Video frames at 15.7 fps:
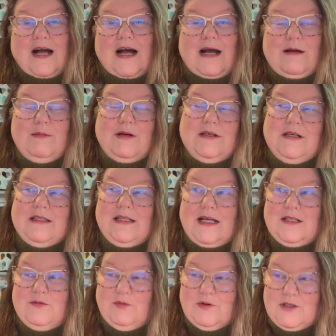
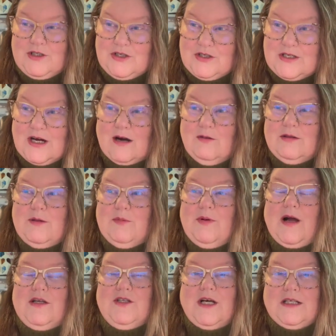Once you start with a
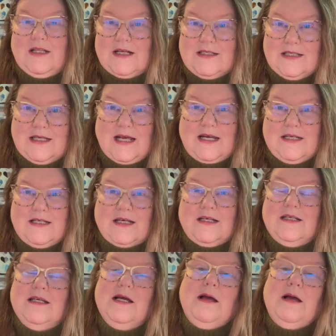project, let's get it done.